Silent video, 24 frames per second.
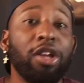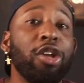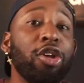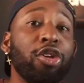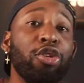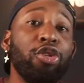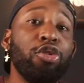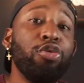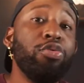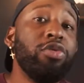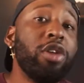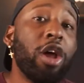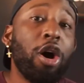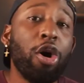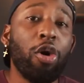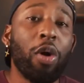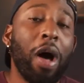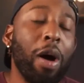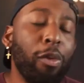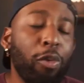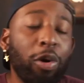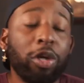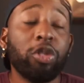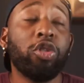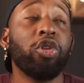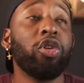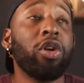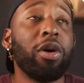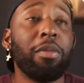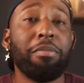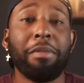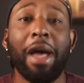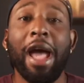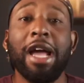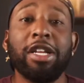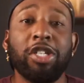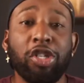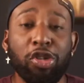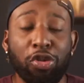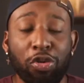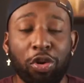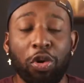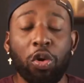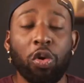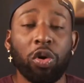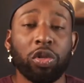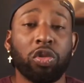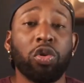You know, I want you to imagine you
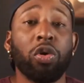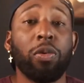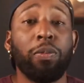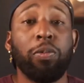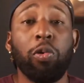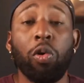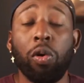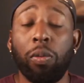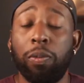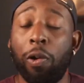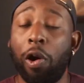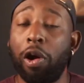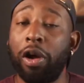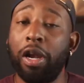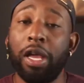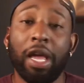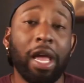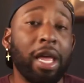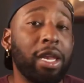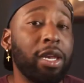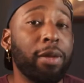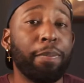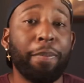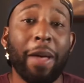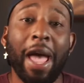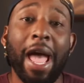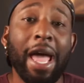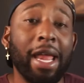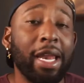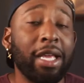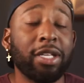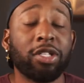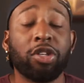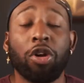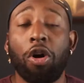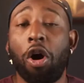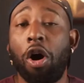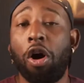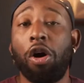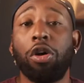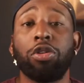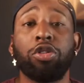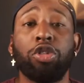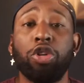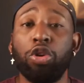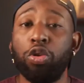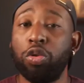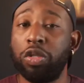going to a pool party and the baddies are all
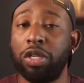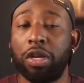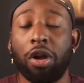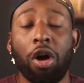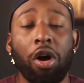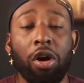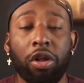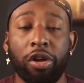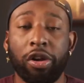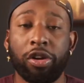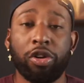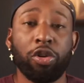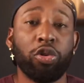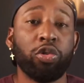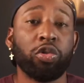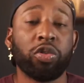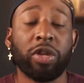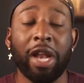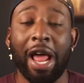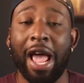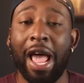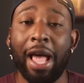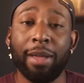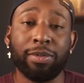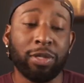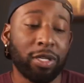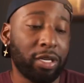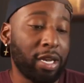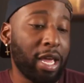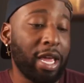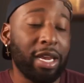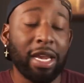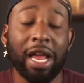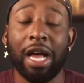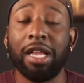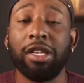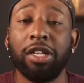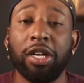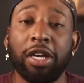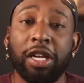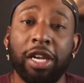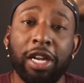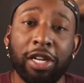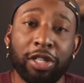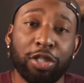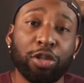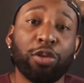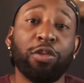choosing all the dudes with abs and they not
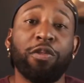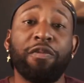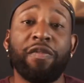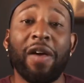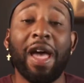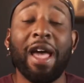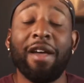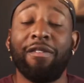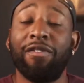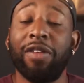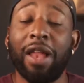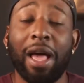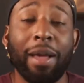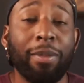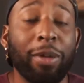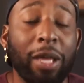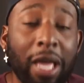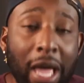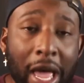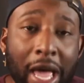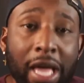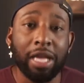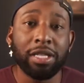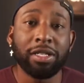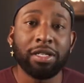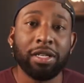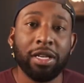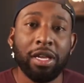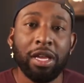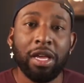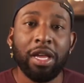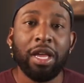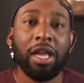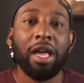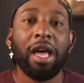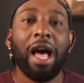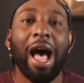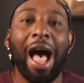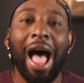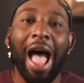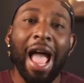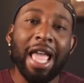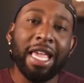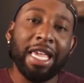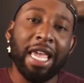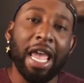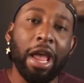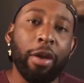looking at your fat, flabby ass.
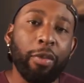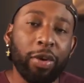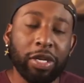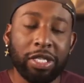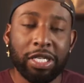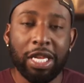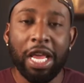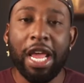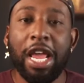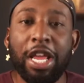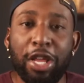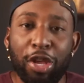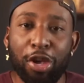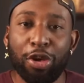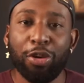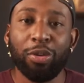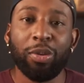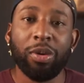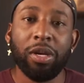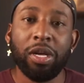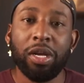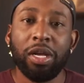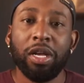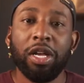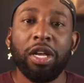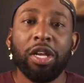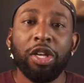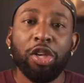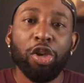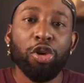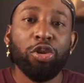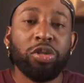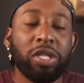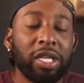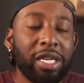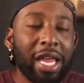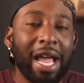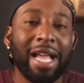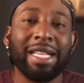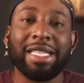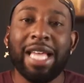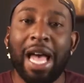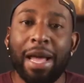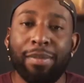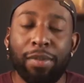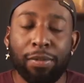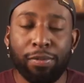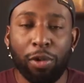I guarantee you, using that
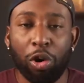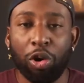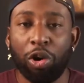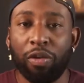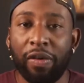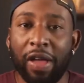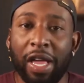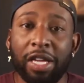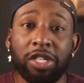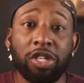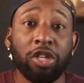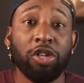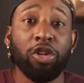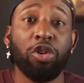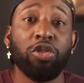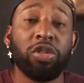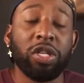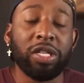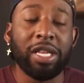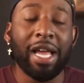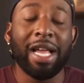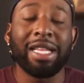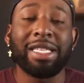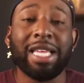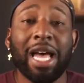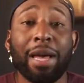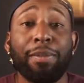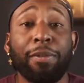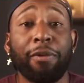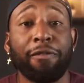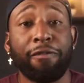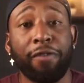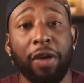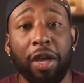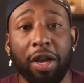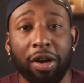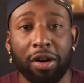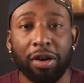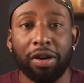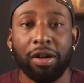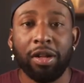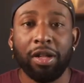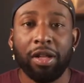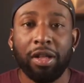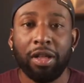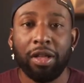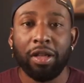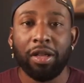type of motivation, using that type of fear,
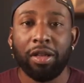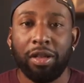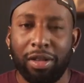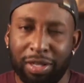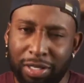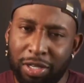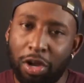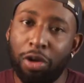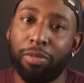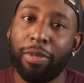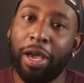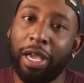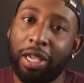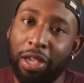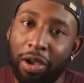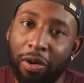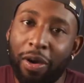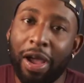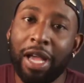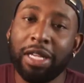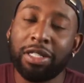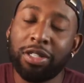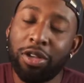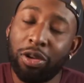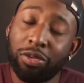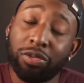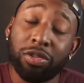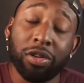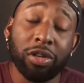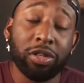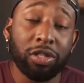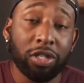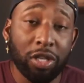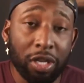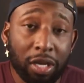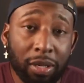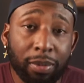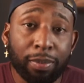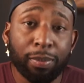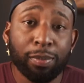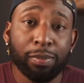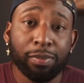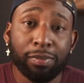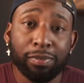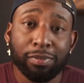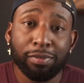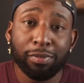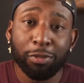it's gonna make your ass go to the gym.
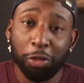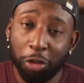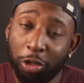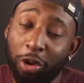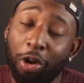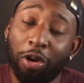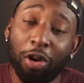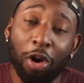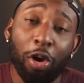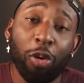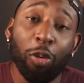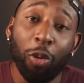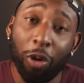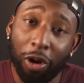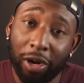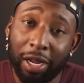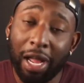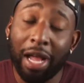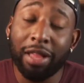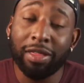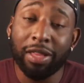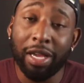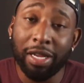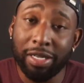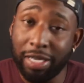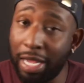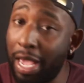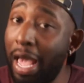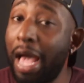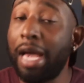You're gonna go work out that day.